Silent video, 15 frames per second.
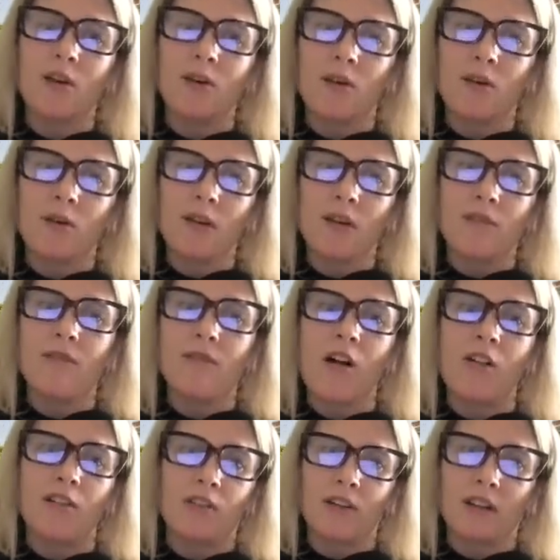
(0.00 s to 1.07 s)
go and
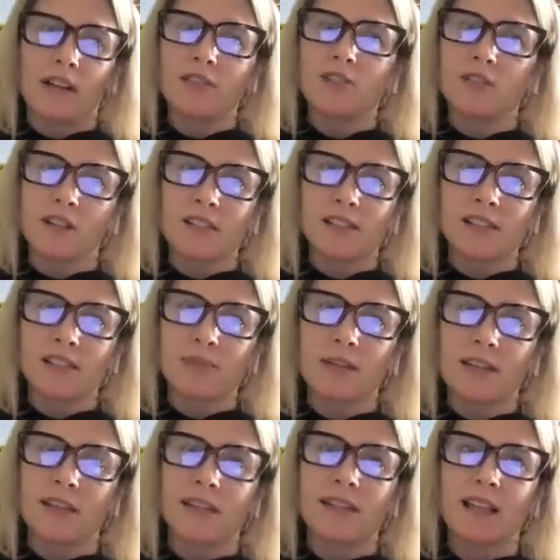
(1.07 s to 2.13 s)
follow your interests,
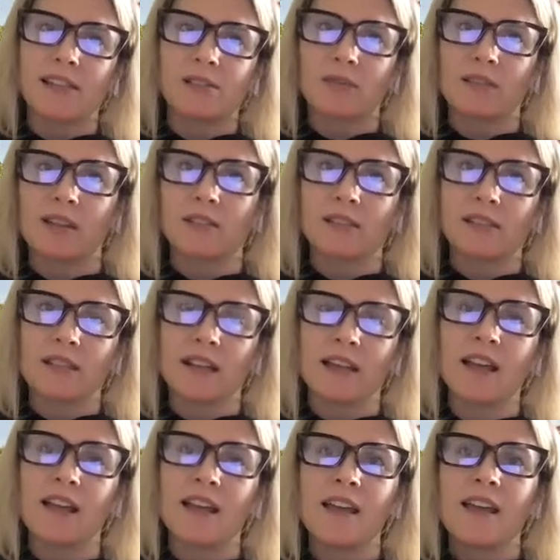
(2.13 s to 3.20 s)
because that's really it's
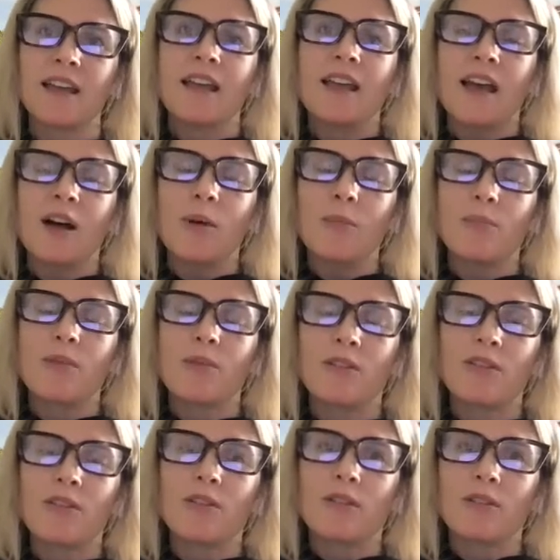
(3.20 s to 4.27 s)
gonna help you
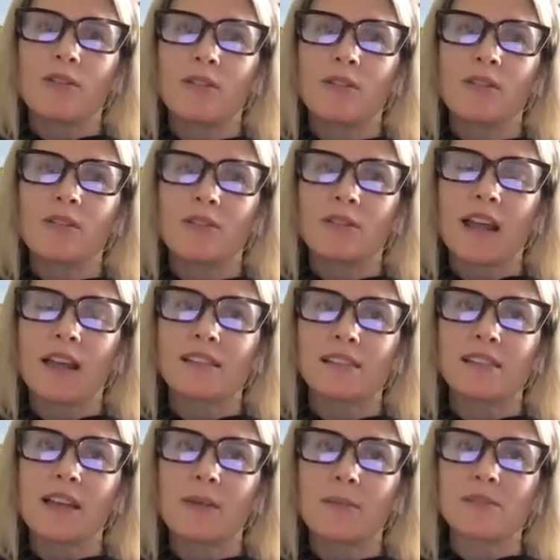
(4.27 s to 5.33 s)
with your next
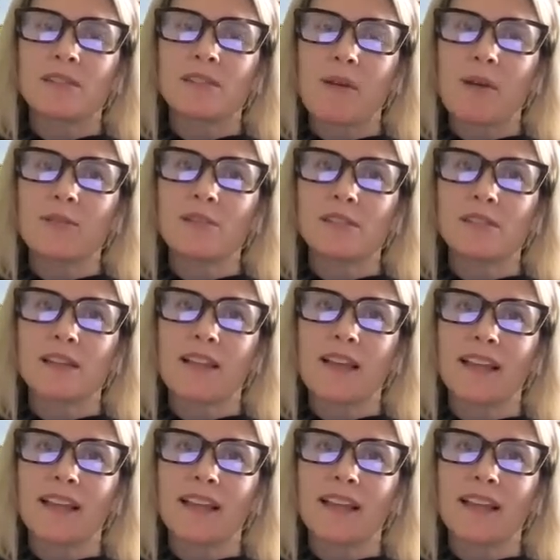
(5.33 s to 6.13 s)
steps the most. I